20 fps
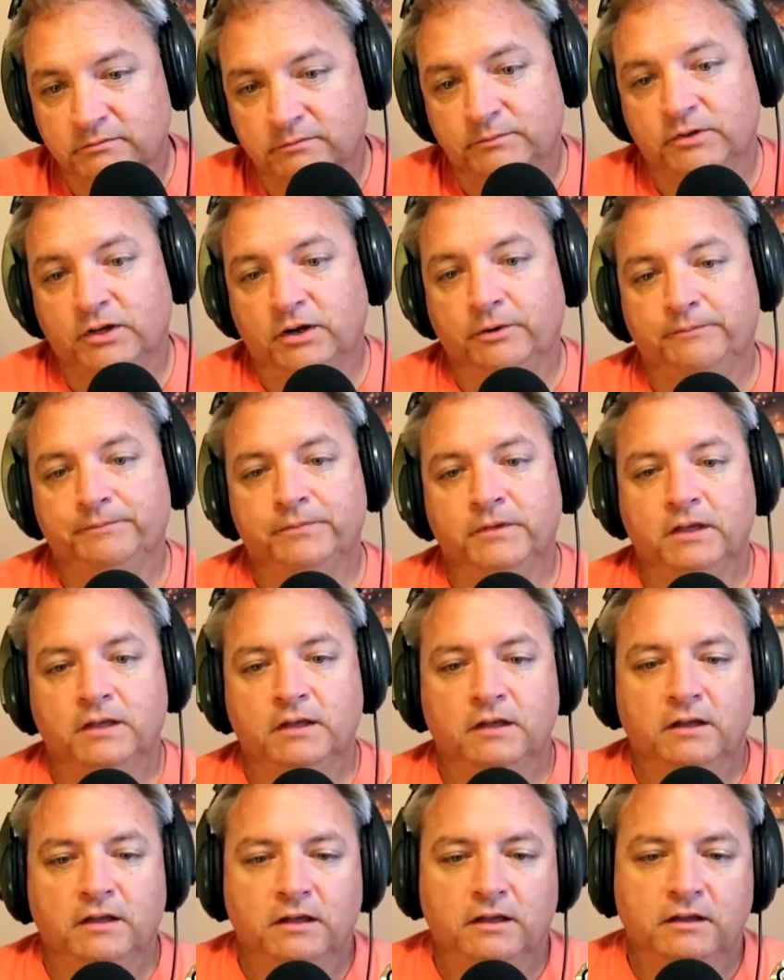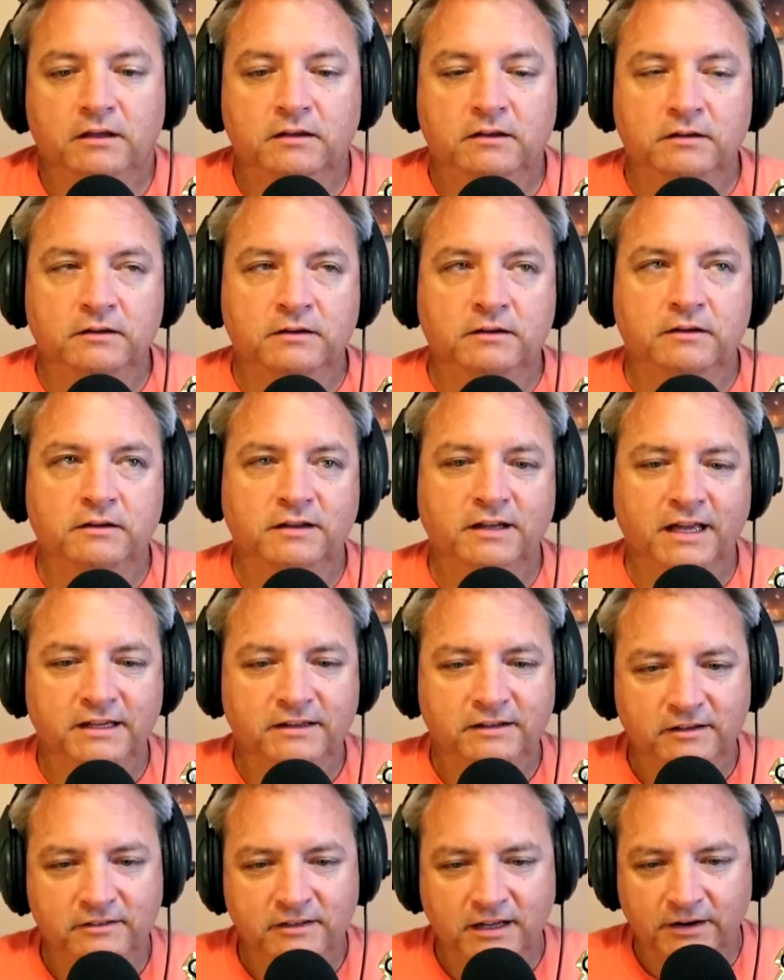So he
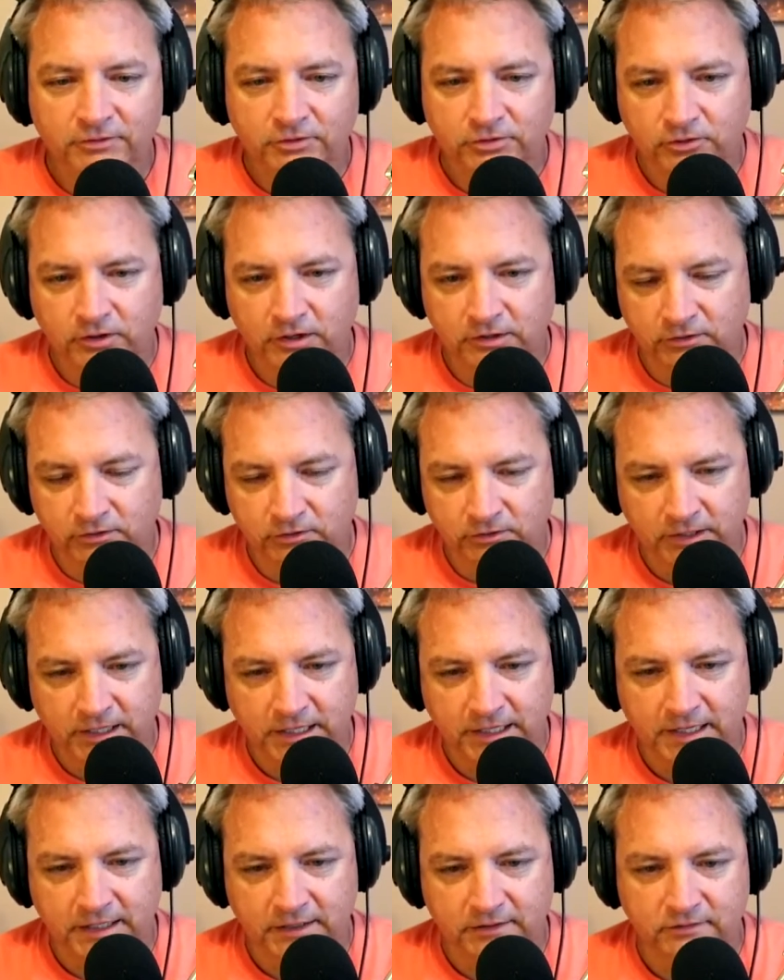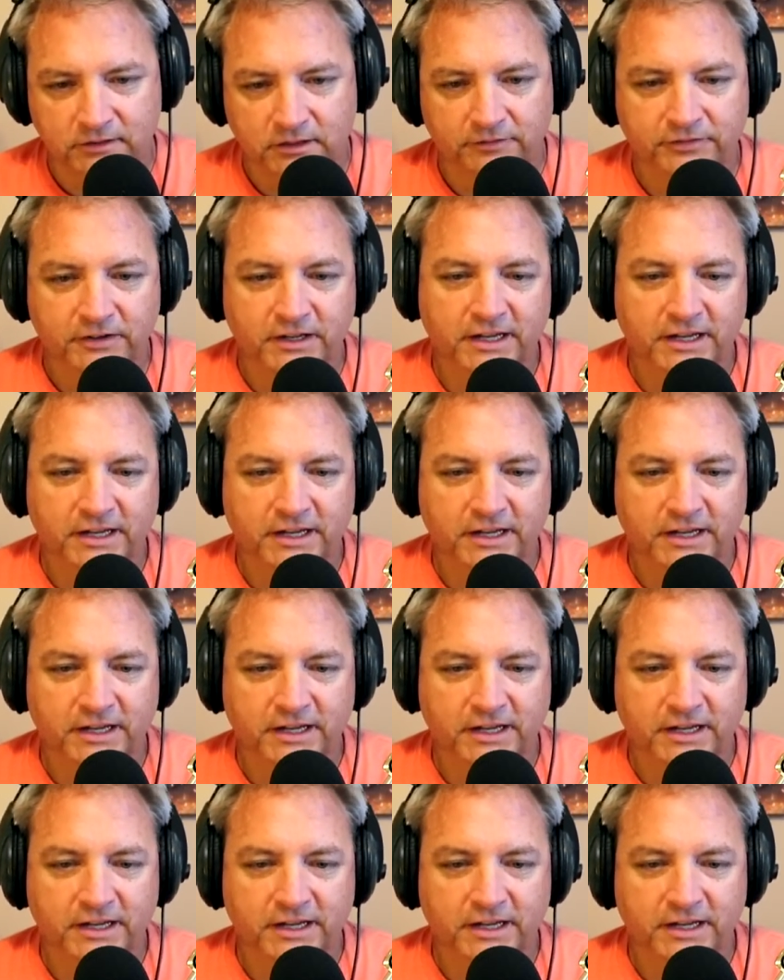does have restrictions on that kind of stuff.